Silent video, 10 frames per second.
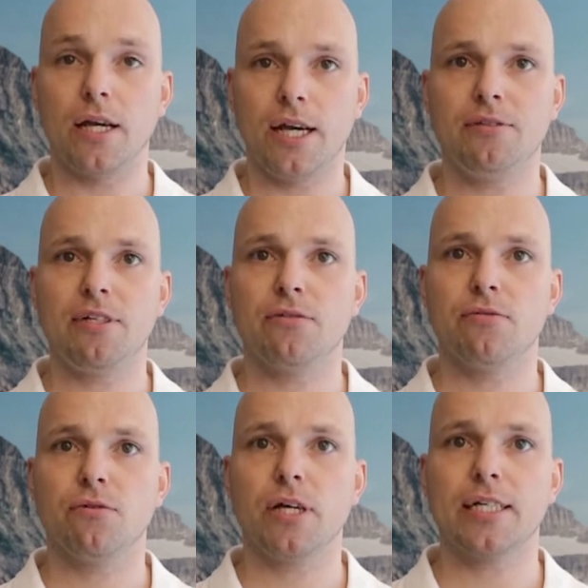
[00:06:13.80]
If
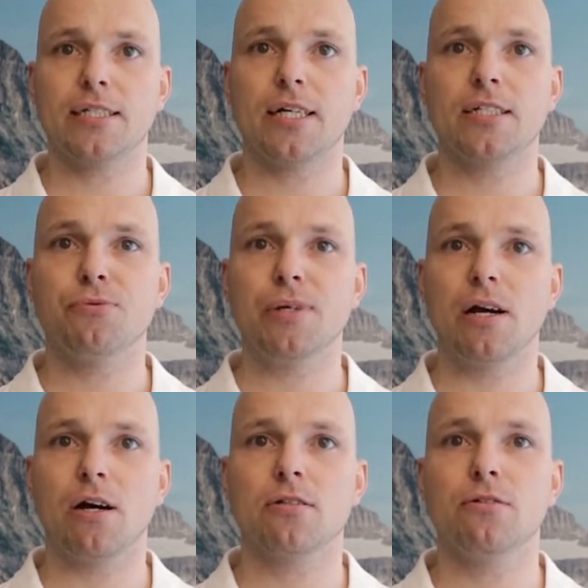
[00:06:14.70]
this exercise is
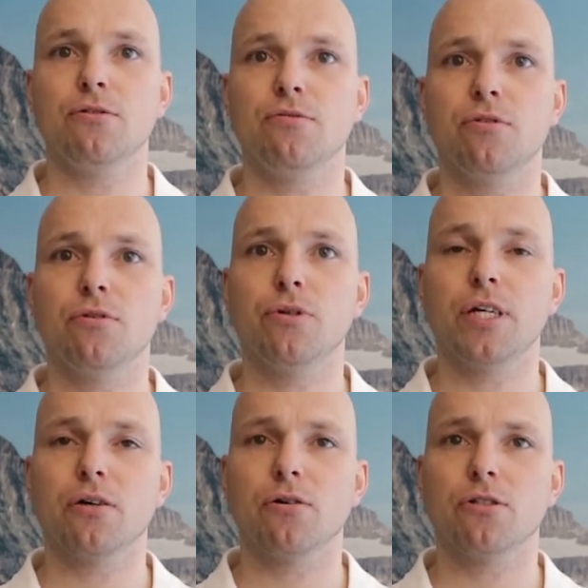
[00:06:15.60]
really hard to do for you, you
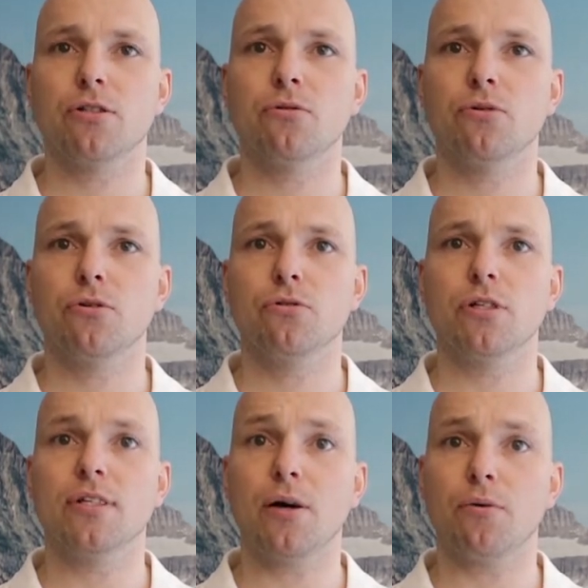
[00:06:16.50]
can also use
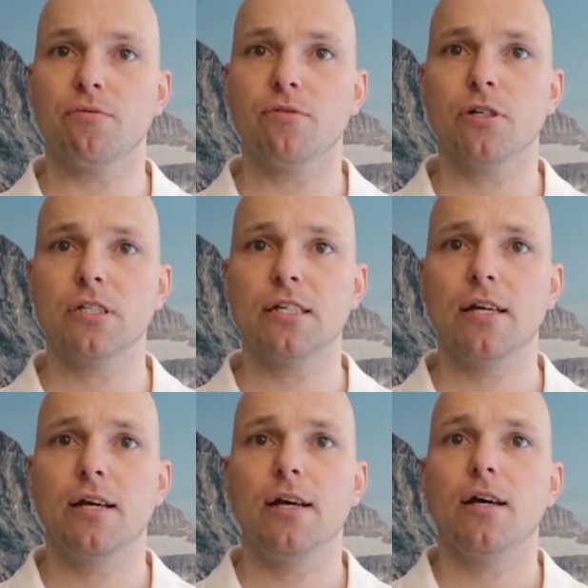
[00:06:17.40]
the towel first.
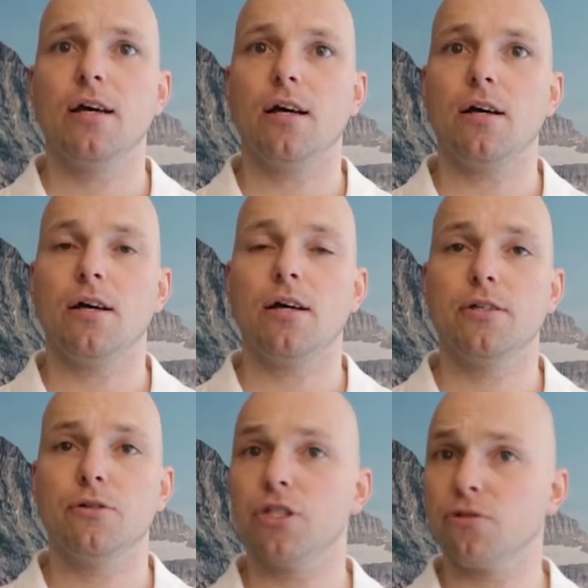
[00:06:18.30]

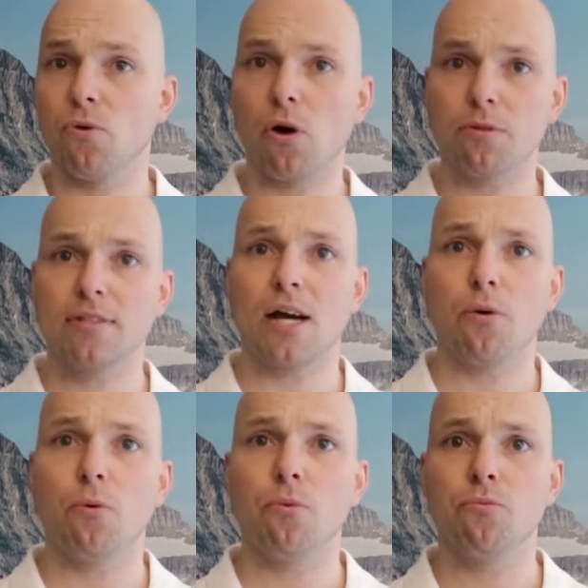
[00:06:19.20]
You just roll the
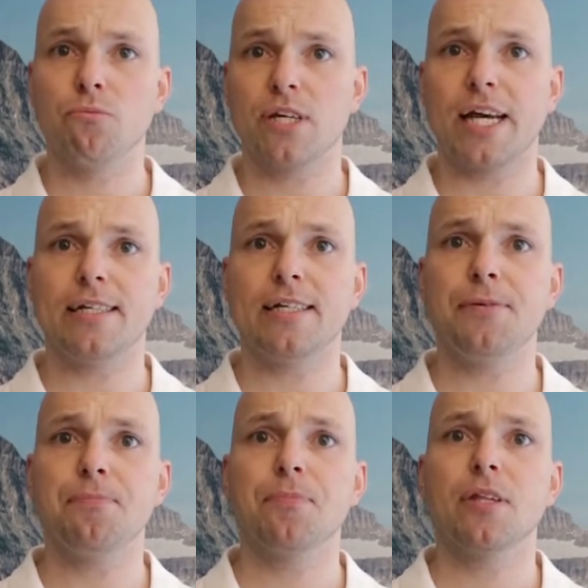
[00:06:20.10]
towel
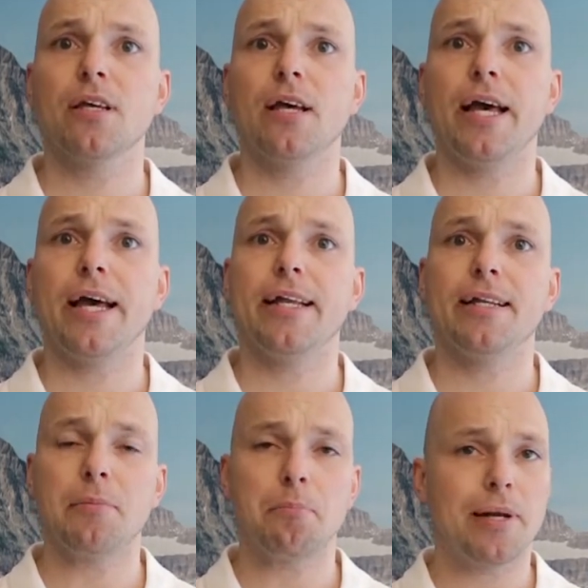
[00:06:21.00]
tightly and
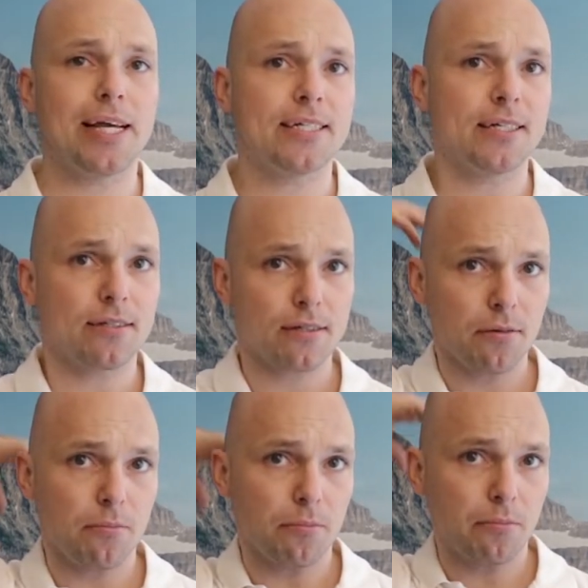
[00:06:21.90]
then place it
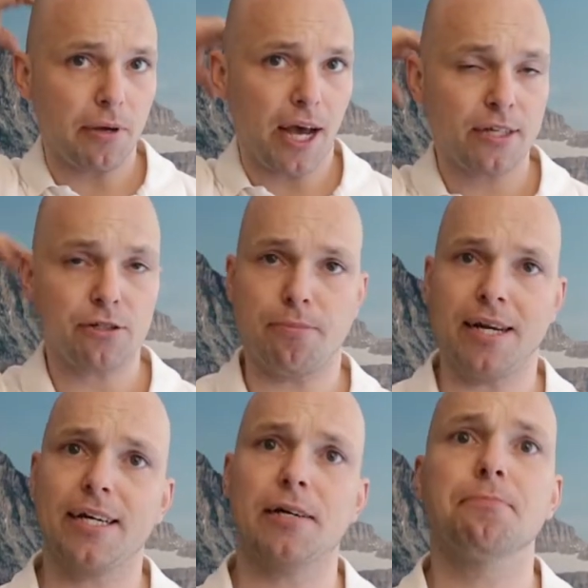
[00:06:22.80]
behind your
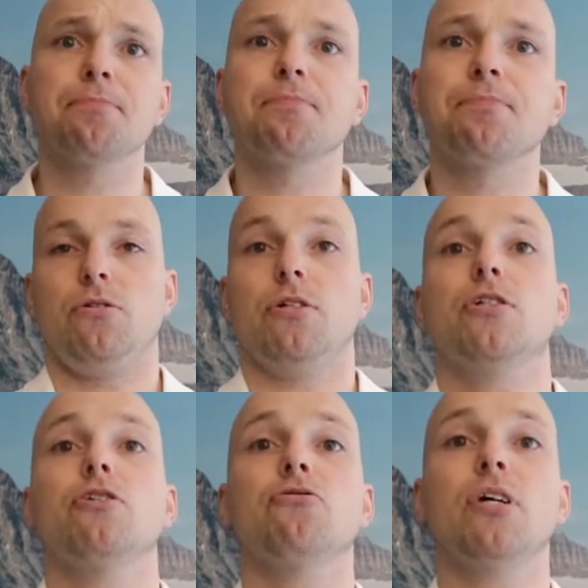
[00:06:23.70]
back. You
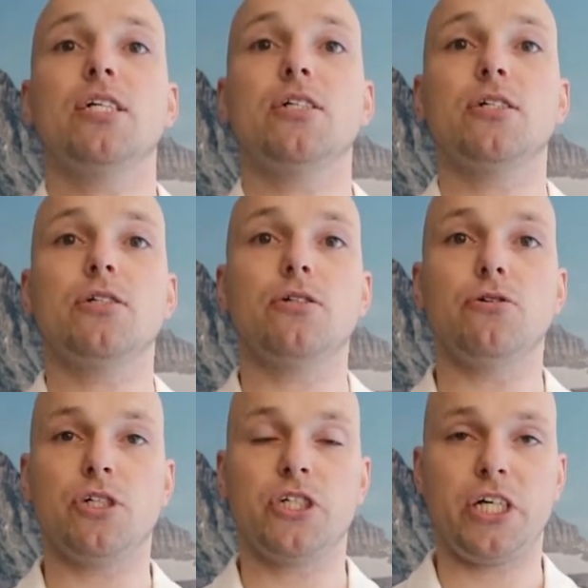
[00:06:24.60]
just stretch
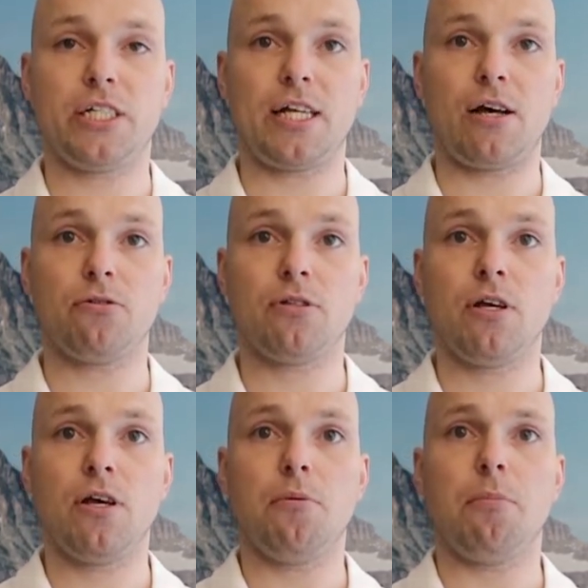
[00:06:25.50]
your chest out
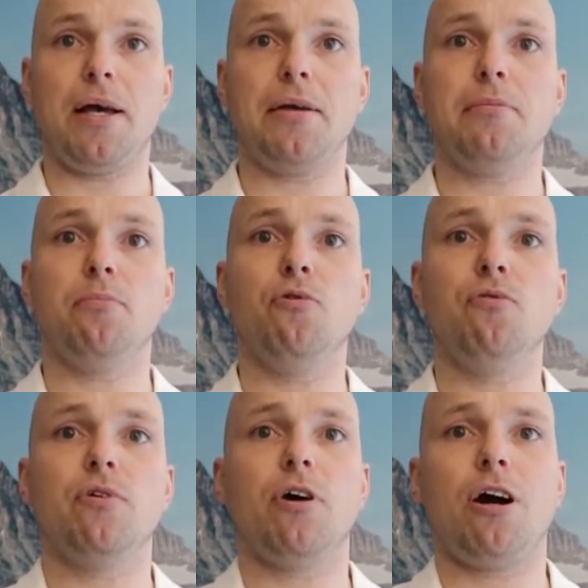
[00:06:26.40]
by
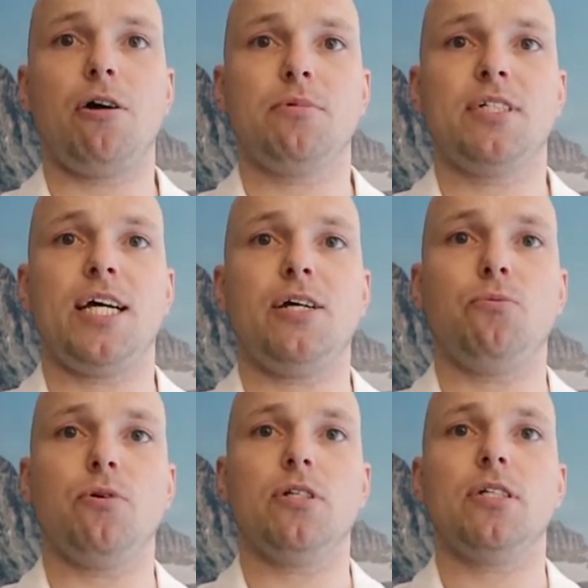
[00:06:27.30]
moving your arms
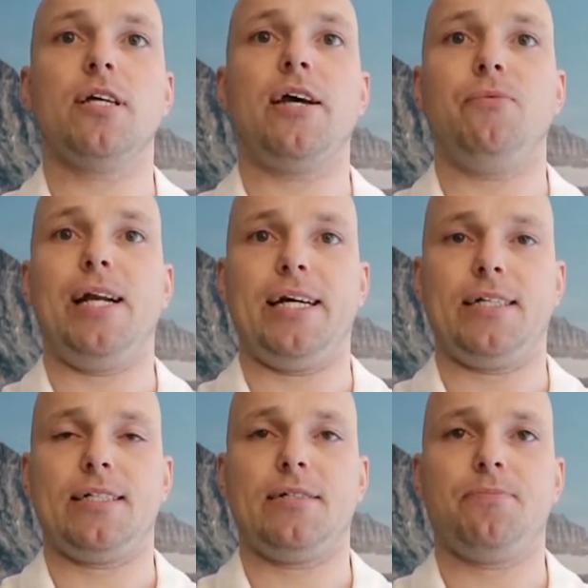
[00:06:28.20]
sidewards and
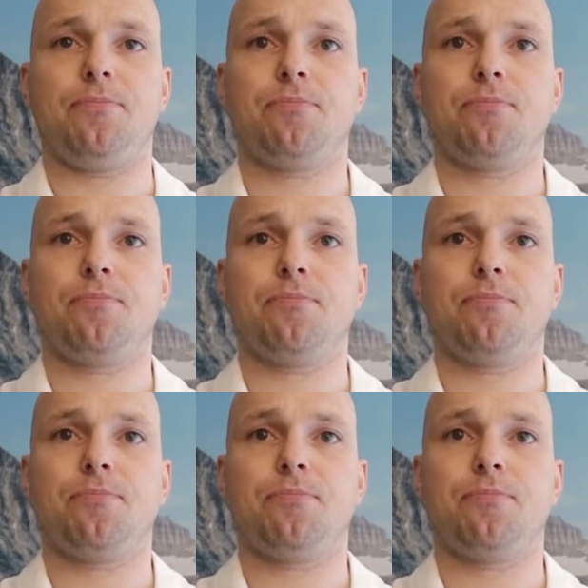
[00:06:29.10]
relax.